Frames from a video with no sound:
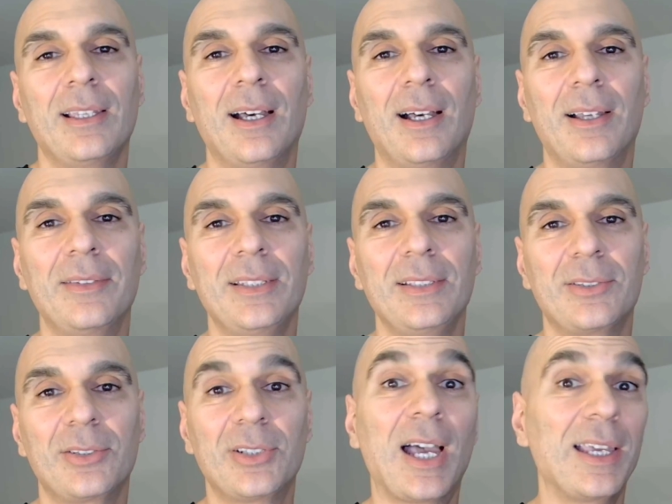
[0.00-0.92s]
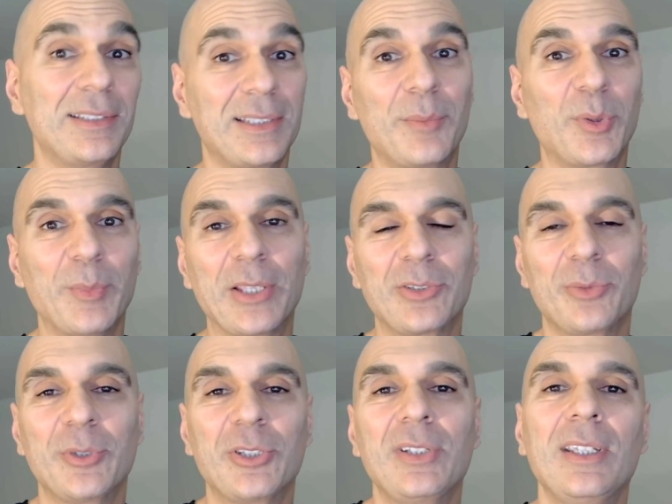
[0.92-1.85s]
Uh, these are giant temperamental
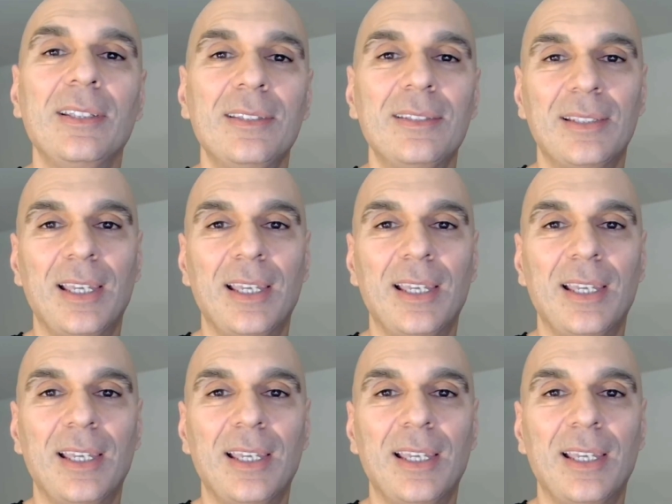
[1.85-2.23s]
machines,